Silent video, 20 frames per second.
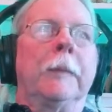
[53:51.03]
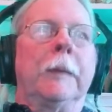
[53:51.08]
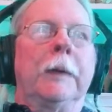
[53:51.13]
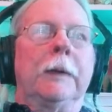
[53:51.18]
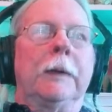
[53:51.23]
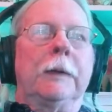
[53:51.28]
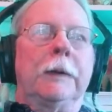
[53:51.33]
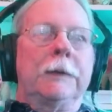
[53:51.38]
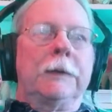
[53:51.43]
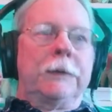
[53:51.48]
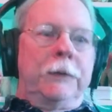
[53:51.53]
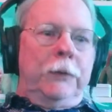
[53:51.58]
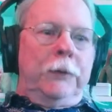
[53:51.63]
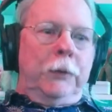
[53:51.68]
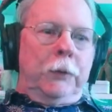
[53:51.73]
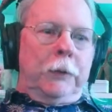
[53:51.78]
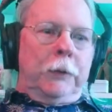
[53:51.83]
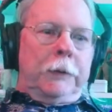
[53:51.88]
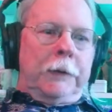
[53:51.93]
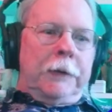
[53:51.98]
Let's
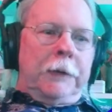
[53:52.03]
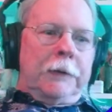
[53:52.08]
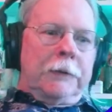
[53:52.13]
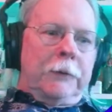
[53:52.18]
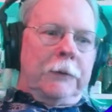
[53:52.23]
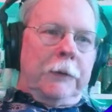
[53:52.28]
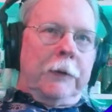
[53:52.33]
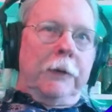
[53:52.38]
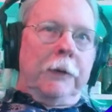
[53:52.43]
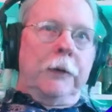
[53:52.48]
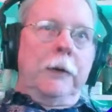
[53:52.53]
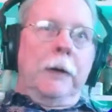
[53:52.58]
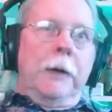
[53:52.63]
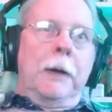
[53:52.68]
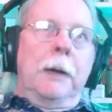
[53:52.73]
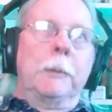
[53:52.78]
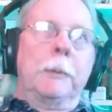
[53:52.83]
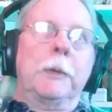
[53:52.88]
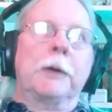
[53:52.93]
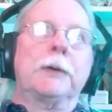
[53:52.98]
do a test render.
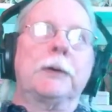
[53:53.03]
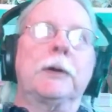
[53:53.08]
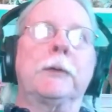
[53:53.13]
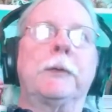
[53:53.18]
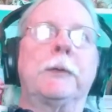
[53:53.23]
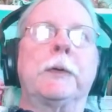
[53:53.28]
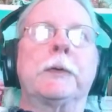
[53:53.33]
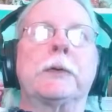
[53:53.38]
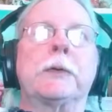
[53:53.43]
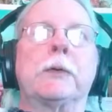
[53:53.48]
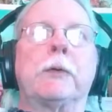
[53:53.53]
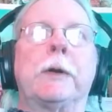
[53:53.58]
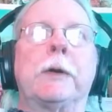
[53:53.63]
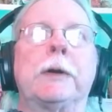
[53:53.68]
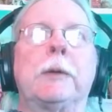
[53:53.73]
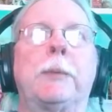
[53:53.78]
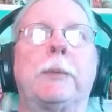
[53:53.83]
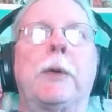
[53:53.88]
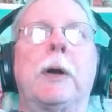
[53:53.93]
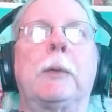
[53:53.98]
I'm not sure if this will
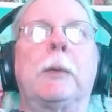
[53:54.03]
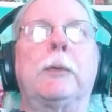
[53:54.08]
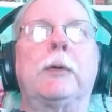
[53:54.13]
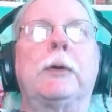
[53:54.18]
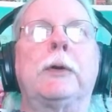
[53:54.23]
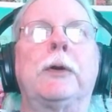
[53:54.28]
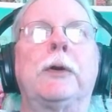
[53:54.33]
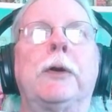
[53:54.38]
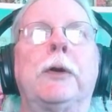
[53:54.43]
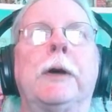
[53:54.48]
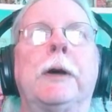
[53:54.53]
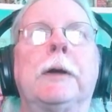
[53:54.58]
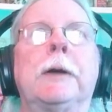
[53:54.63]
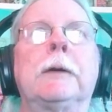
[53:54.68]
render properly or not.